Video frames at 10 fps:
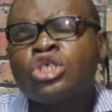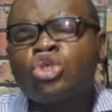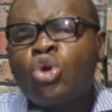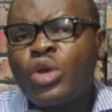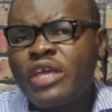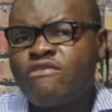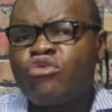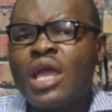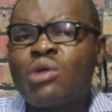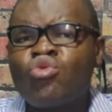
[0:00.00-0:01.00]
So if
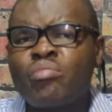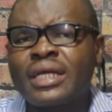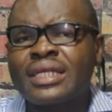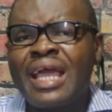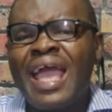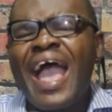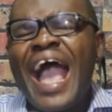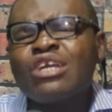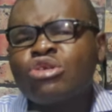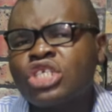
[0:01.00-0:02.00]
you are a woman
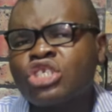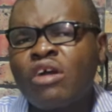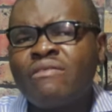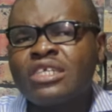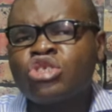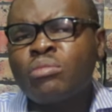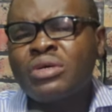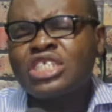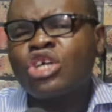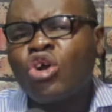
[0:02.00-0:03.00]
and you discover
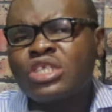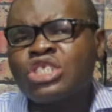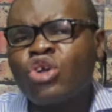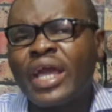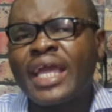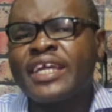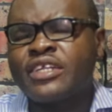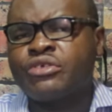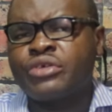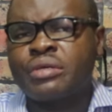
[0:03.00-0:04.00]
somebody is cutting your hair in
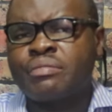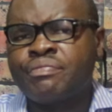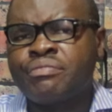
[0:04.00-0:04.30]
the dream,